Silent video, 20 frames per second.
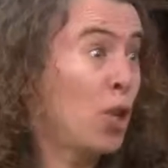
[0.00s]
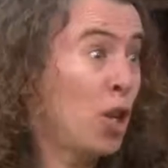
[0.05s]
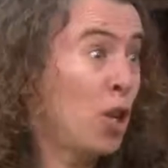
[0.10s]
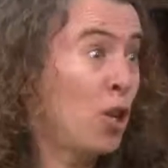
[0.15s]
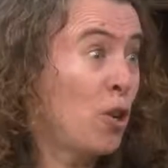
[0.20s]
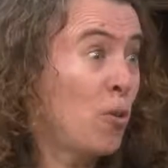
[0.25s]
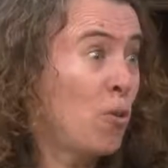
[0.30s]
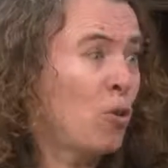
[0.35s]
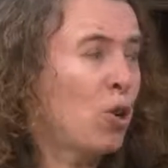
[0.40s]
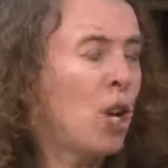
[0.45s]

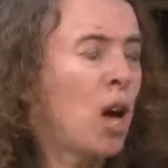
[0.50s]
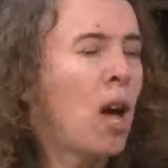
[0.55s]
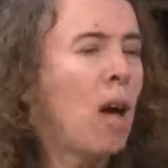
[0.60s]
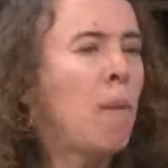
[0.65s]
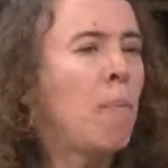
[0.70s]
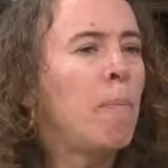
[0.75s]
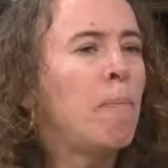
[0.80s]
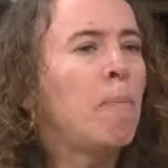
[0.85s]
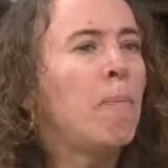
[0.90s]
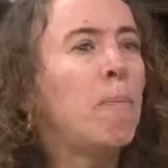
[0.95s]
huge,
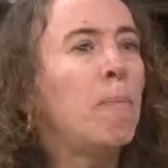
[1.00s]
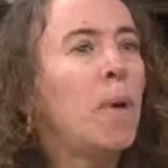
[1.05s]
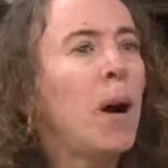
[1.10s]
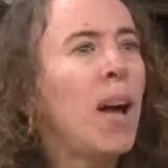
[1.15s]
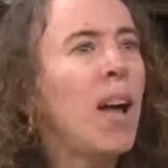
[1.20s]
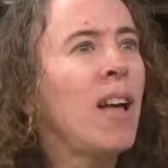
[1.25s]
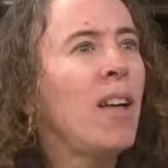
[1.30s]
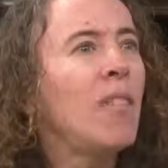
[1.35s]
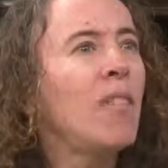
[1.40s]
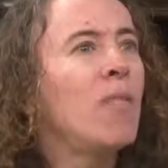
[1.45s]

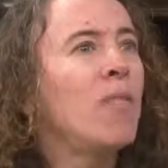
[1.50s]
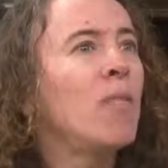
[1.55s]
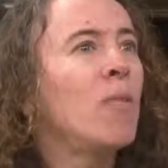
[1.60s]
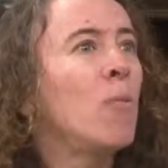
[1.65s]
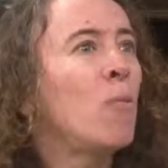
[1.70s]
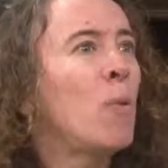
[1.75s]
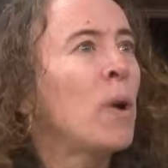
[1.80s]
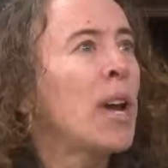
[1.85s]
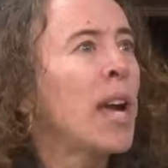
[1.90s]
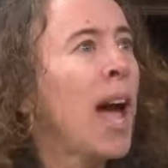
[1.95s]

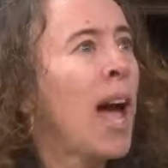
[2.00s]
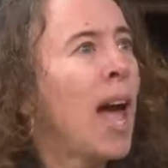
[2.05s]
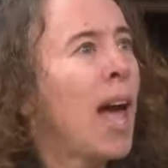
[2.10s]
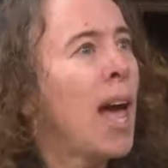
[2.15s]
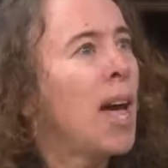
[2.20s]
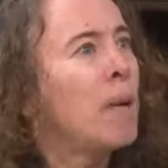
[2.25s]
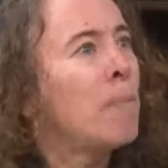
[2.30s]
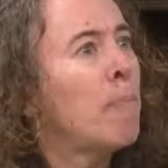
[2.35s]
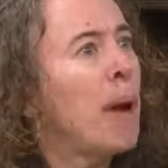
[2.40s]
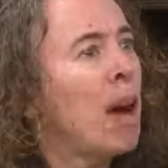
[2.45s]
but we
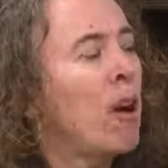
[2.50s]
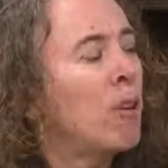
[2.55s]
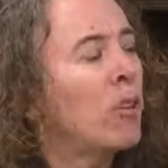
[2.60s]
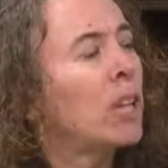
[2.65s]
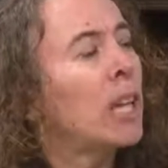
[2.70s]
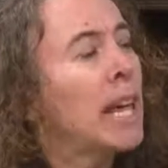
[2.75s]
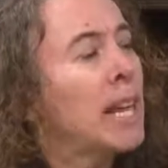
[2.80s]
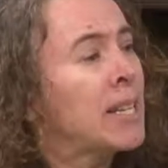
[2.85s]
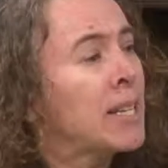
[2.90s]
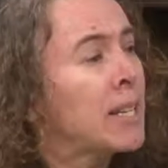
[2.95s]
had
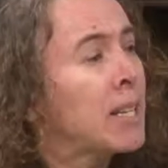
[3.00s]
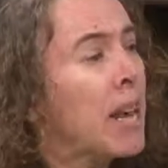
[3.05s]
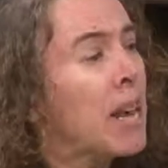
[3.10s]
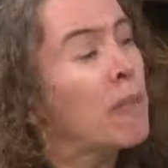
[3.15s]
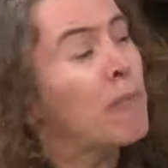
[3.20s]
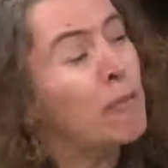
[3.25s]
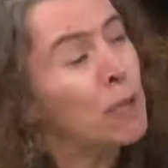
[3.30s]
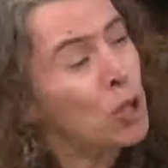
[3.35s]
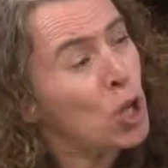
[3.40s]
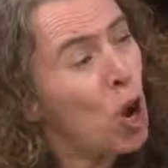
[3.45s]
mountain
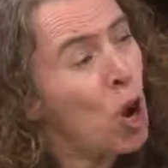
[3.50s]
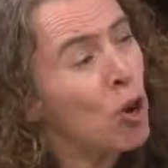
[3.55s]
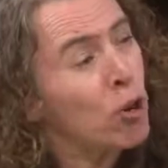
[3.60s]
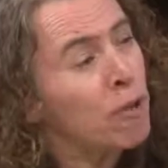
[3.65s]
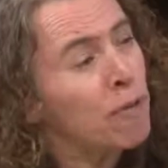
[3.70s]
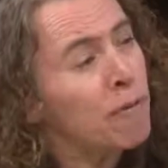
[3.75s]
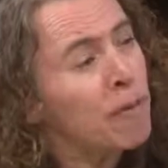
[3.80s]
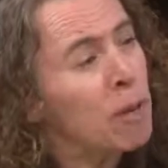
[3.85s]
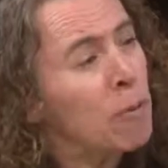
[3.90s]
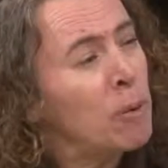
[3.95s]
landscape
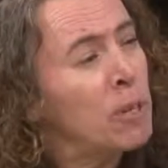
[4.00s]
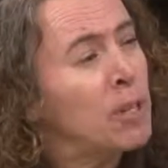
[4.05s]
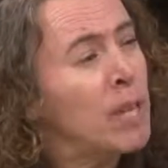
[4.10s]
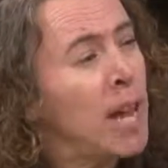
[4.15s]
photography with